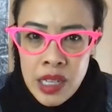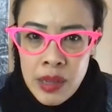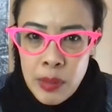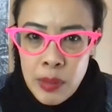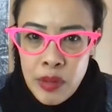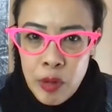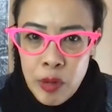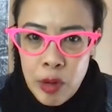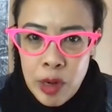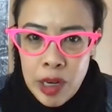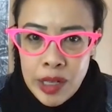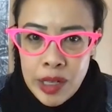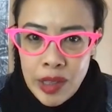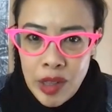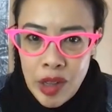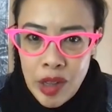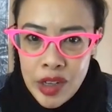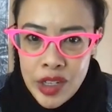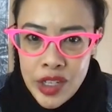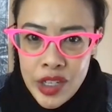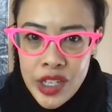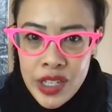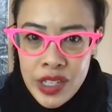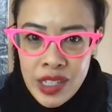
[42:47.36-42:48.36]
before I
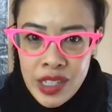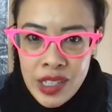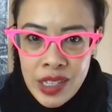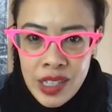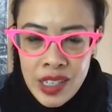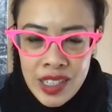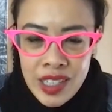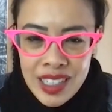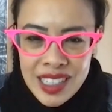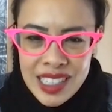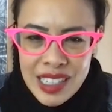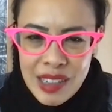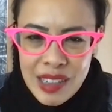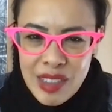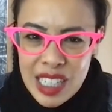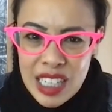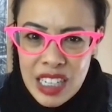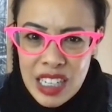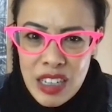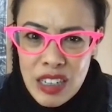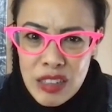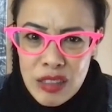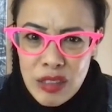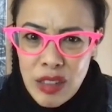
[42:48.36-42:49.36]
launched. Cause I was like,
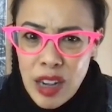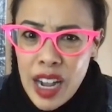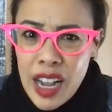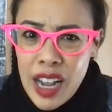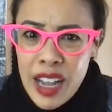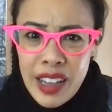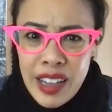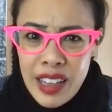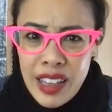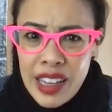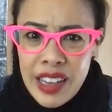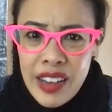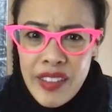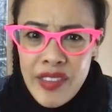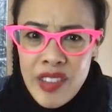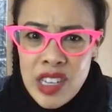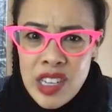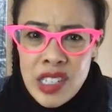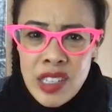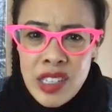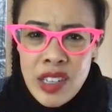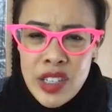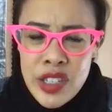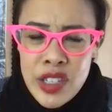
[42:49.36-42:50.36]
oh, I like if
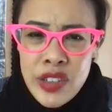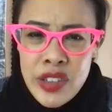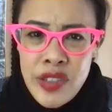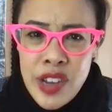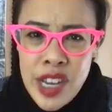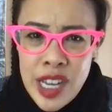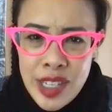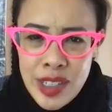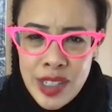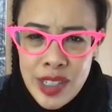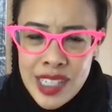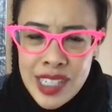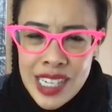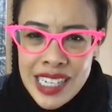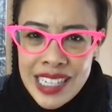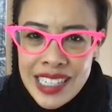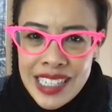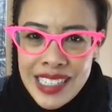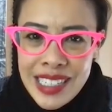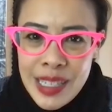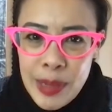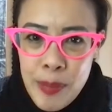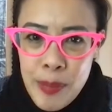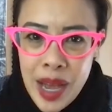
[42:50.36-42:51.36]
this launch fails, I
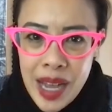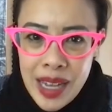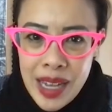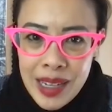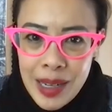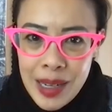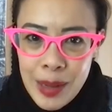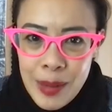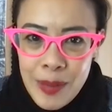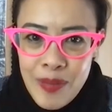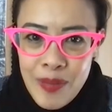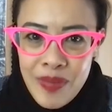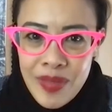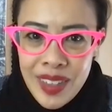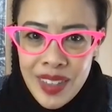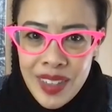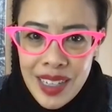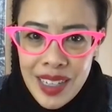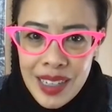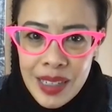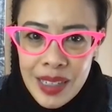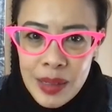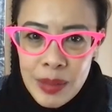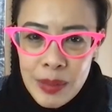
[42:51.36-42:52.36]
need some backup
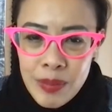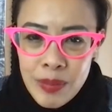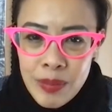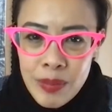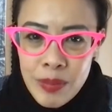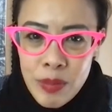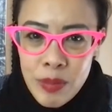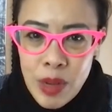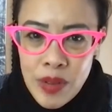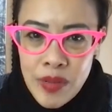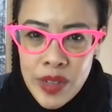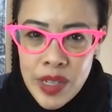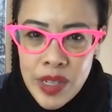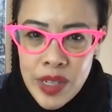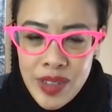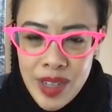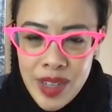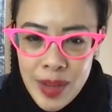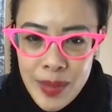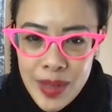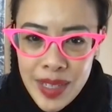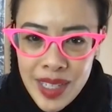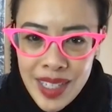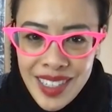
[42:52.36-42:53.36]
um, revenue
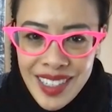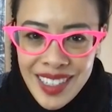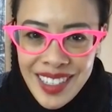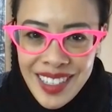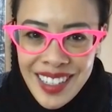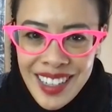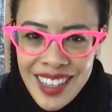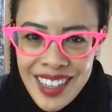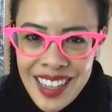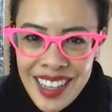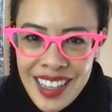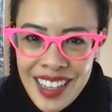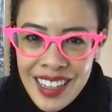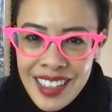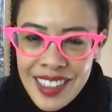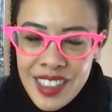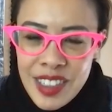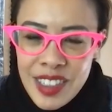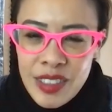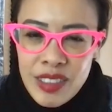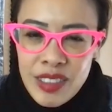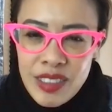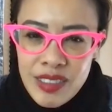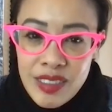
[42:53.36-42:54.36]
coming in.
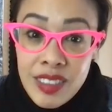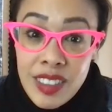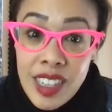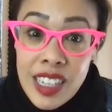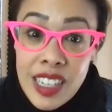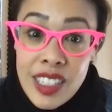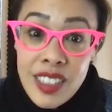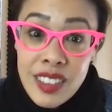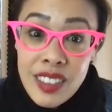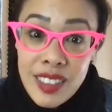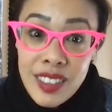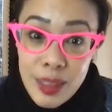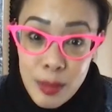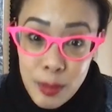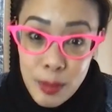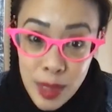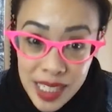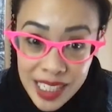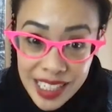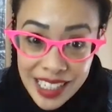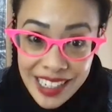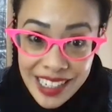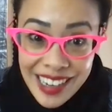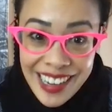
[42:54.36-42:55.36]
So I took their
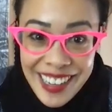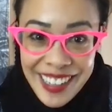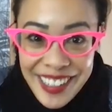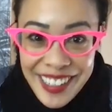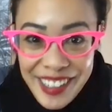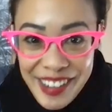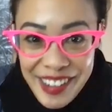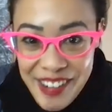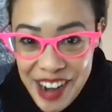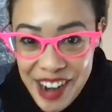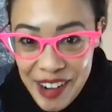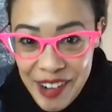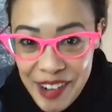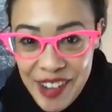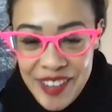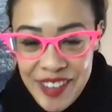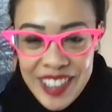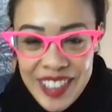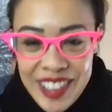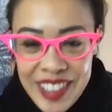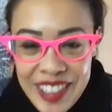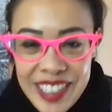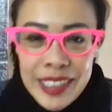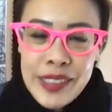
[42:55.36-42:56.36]
money. So now I have
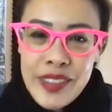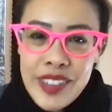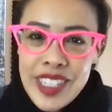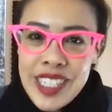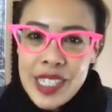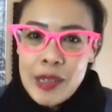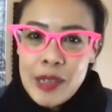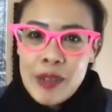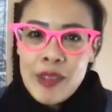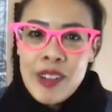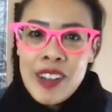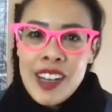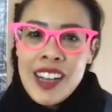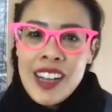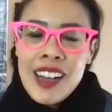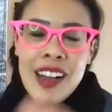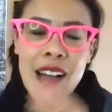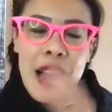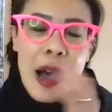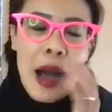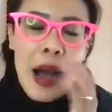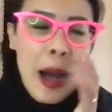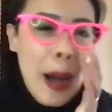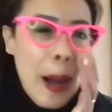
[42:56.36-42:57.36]
to deliver. So,
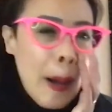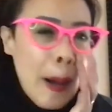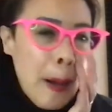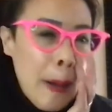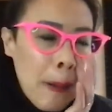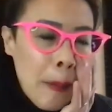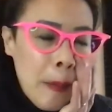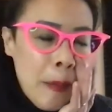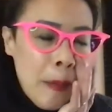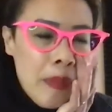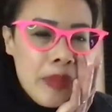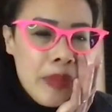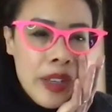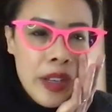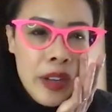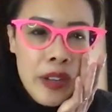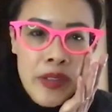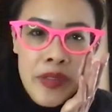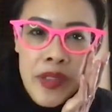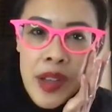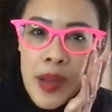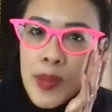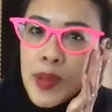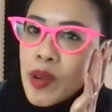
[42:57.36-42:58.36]
um, you know,
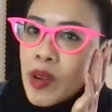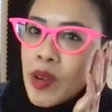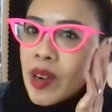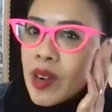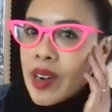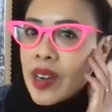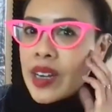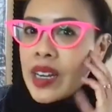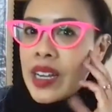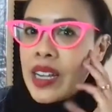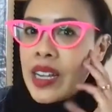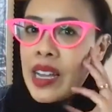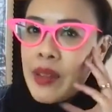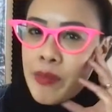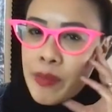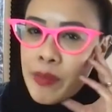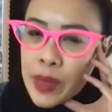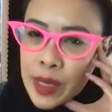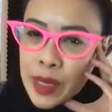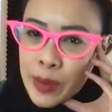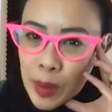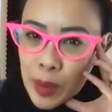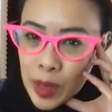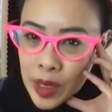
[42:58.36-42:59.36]
February and
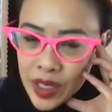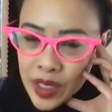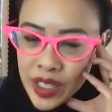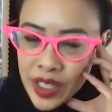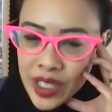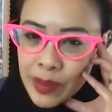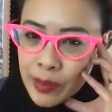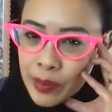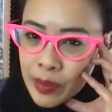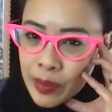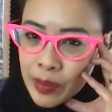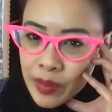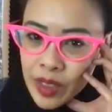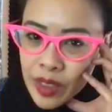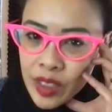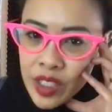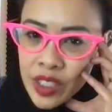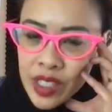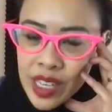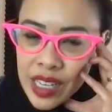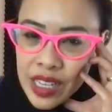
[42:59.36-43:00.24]
mid March, I'm just